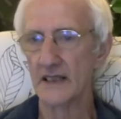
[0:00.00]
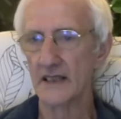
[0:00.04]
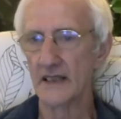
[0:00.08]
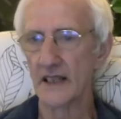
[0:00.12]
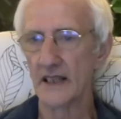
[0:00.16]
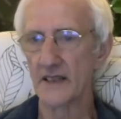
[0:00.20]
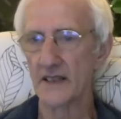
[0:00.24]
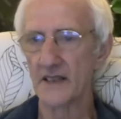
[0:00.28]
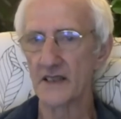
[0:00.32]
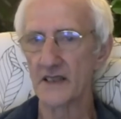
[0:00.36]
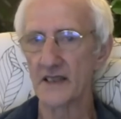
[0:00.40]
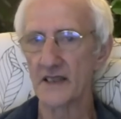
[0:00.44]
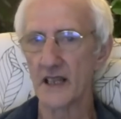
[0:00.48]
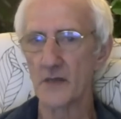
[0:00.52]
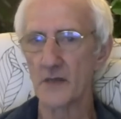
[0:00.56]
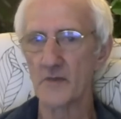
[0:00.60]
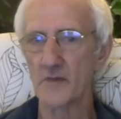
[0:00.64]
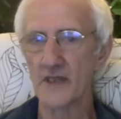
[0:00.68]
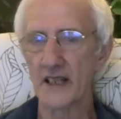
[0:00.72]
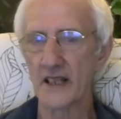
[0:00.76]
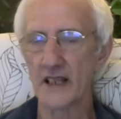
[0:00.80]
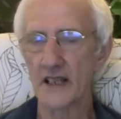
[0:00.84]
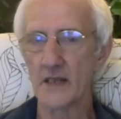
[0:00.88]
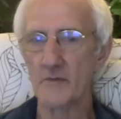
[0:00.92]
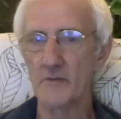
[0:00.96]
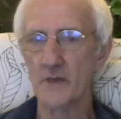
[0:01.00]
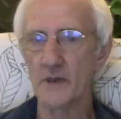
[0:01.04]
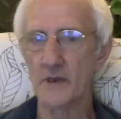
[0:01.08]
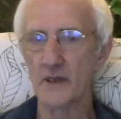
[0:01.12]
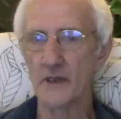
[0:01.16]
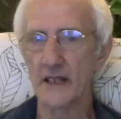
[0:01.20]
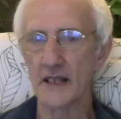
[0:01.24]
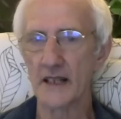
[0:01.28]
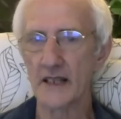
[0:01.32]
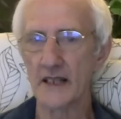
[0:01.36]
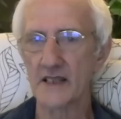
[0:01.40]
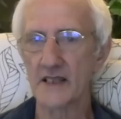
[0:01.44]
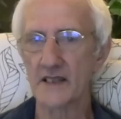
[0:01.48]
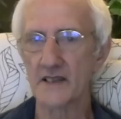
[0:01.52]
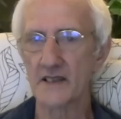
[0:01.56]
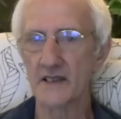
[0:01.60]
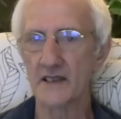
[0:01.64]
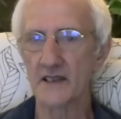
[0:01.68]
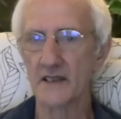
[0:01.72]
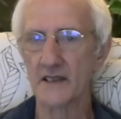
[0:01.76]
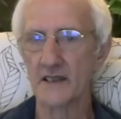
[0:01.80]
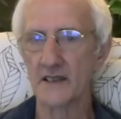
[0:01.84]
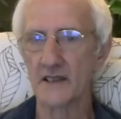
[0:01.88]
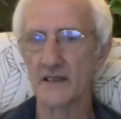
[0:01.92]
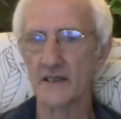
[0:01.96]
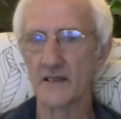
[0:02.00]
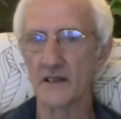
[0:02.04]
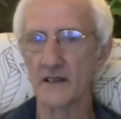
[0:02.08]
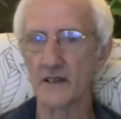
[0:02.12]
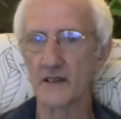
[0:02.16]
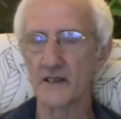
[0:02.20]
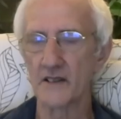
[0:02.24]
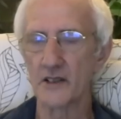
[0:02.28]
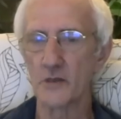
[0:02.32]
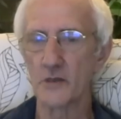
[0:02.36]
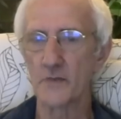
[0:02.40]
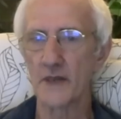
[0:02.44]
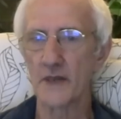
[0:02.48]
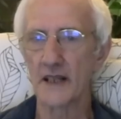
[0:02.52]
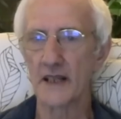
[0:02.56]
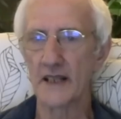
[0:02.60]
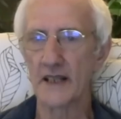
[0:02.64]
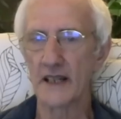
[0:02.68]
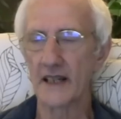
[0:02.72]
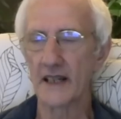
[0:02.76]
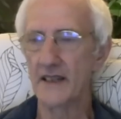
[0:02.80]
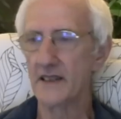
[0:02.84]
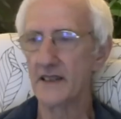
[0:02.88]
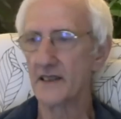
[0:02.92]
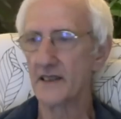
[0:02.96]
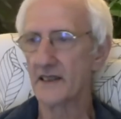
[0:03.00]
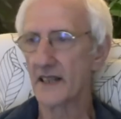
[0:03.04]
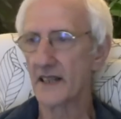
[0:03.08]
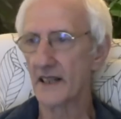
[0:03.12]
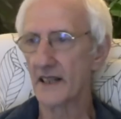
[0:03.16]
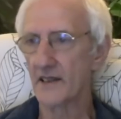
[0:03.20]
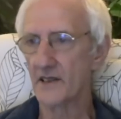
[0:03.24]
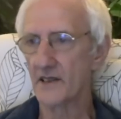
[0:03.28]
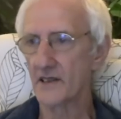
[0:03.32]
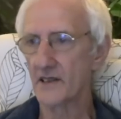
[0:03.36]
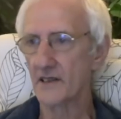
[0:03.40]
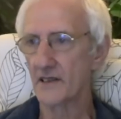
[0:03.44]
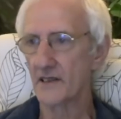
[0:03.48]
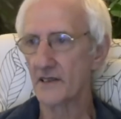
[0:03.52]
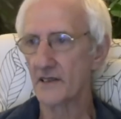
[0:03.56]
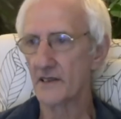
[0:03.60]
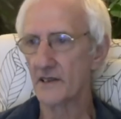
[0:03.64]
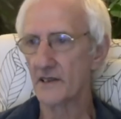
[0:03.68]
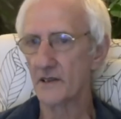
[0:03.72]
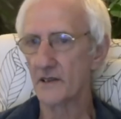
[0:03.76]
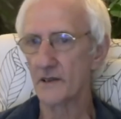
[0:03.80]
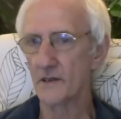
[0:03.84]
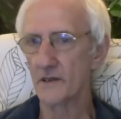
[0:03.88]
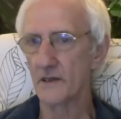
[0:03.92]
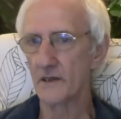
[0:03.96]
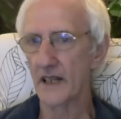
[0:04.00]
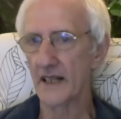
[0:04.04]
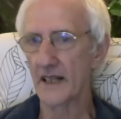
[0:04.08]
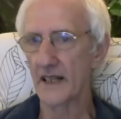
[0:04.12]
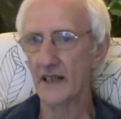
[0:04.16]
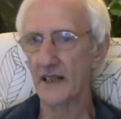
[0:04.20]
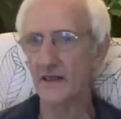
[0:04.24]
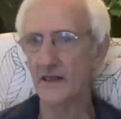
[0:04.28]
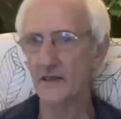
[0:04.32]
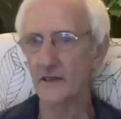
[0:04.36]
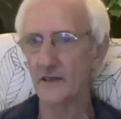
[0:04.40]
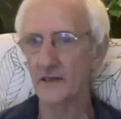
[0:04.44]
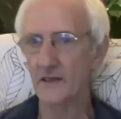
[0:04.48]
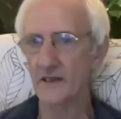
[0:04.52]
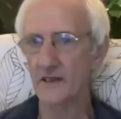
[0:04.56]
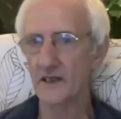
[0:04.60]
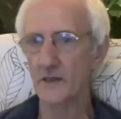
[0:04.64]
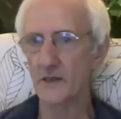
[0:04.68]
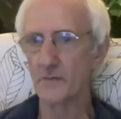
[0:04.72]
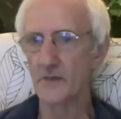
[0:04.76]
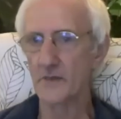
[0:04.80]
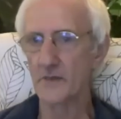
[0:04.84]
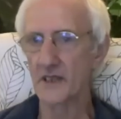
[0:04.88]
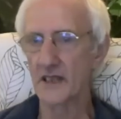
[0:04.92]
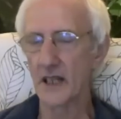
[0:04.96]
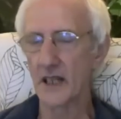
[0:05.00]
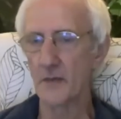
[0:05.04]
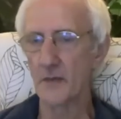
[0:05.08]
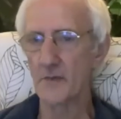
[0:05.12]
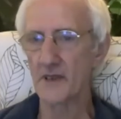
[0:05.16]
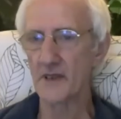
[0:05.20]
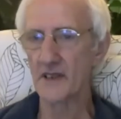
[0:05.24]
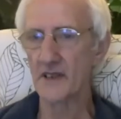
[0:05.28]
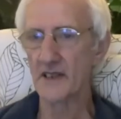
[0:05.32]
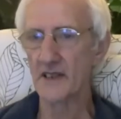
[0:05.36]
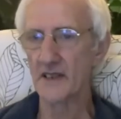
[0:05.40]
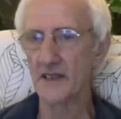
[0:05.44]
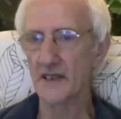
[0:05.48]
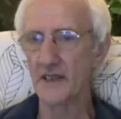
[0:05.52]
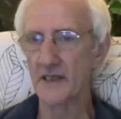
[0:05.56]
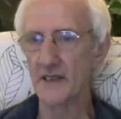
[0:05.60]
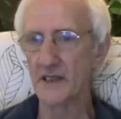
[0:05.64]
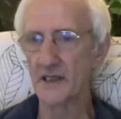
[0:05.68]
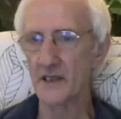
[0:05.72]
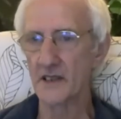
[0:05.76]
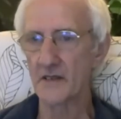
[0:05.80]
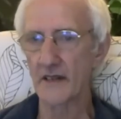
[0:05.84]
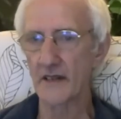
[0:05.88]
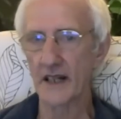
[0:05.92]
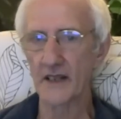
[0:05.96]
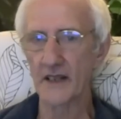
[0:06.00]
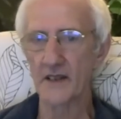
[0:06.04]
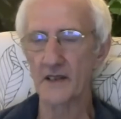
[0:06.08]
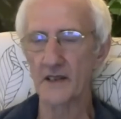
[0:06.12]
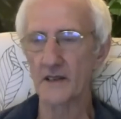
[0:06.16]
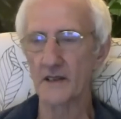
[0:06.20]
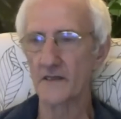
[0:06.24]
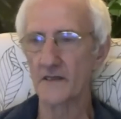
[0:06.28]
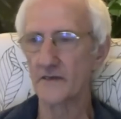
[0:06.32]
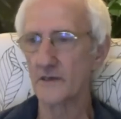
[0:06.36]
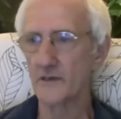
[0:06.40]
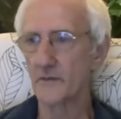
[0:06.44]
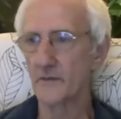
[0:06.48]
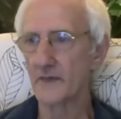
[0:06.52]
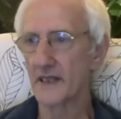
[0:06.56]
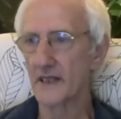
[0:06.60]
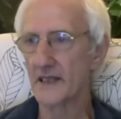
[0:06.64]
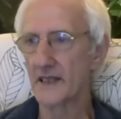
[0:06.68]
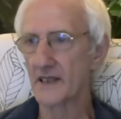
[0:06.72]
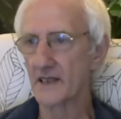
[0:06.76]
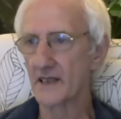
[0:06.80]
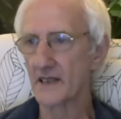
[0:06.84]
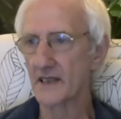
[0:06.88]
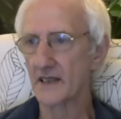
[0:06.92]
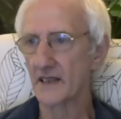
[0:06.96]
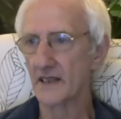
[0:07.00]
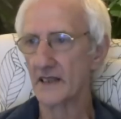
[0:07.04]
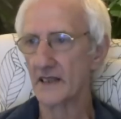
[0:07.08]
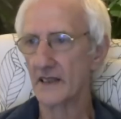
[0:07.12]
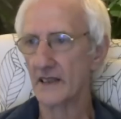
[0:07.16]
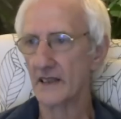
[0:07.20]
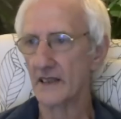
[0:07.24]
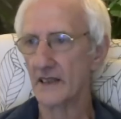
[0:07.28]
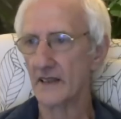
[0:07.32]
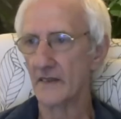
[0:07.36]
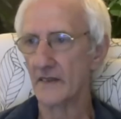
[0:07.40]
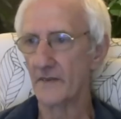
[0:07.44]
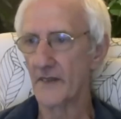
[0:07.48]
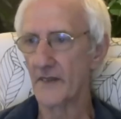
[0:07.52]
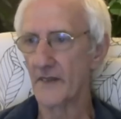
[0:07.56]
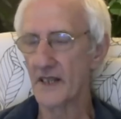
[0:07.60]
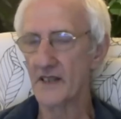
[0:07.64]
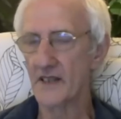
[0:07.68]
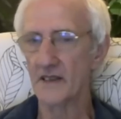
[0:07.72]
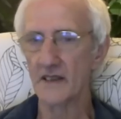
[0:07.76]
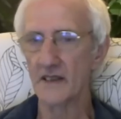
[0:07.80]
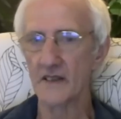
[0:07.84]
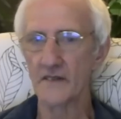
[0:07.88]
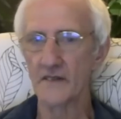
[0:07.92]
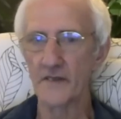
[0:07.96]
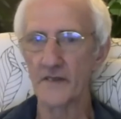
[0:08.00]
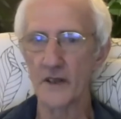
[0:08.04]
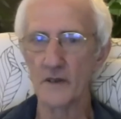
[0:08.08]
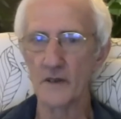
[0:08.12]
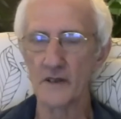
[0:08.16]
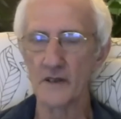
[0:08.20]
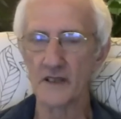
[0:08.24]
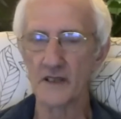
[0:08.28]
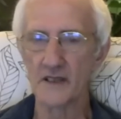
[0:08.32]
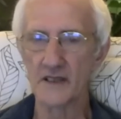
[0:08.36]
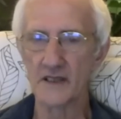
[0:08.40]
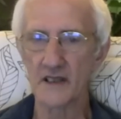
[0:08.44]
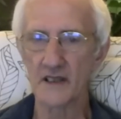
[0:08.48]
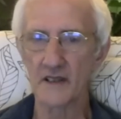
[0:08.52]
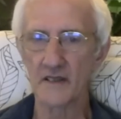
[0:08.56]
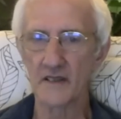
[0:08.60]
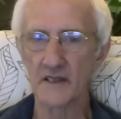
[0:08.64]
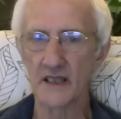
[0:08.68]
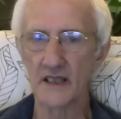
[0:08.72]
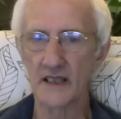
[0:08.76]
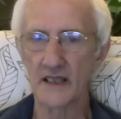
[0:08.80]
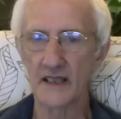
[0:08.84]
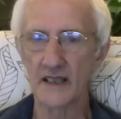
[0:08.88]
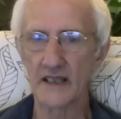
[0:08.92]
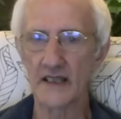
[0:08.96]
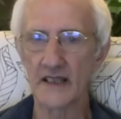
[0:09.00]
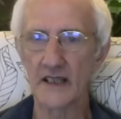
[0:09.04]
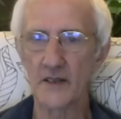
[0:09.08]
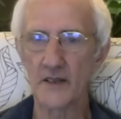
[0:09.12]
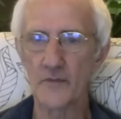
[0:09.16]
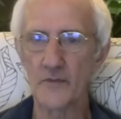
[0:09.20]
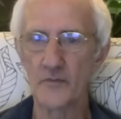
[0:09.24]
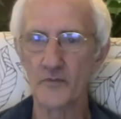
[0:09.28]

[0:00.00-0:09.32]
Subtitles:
At the same time, you're asked not to pay any attention to any thoughts and perceptions that distract you from this vigilant focus on the I.